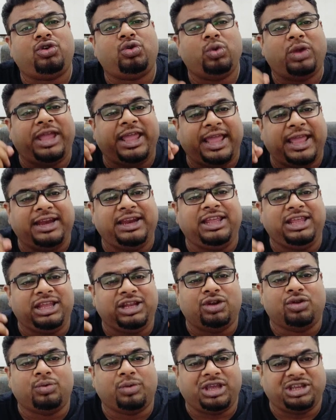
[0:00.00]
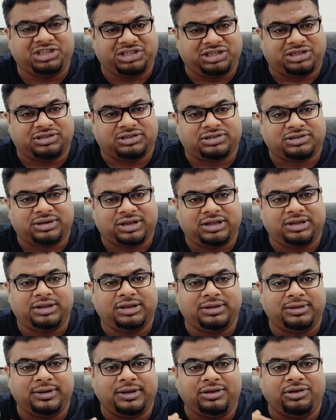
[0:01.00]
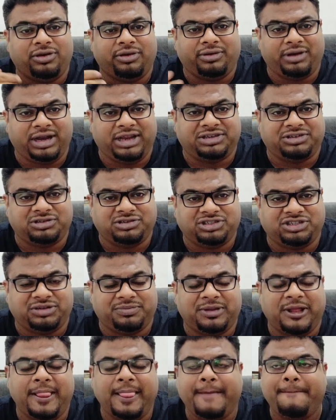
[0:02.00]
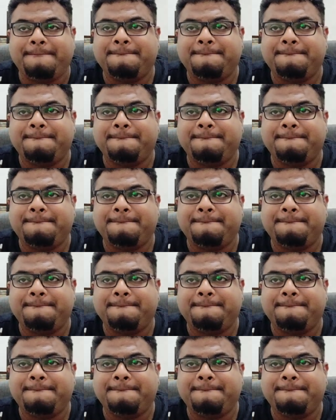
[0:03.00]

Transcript: to do any innovations in your relationship,